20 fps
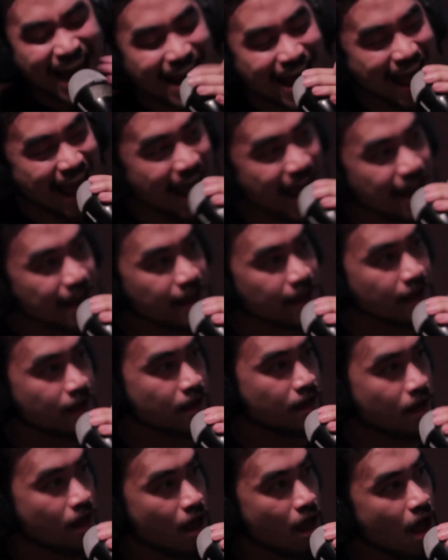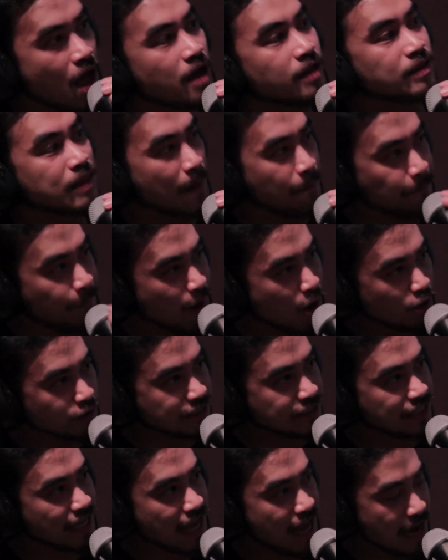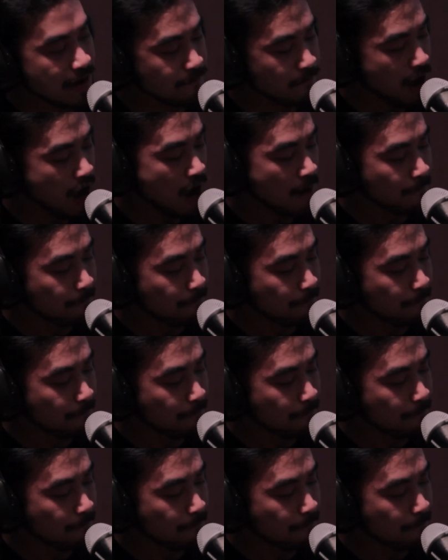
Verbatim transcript: the kind of music that you sing or perform.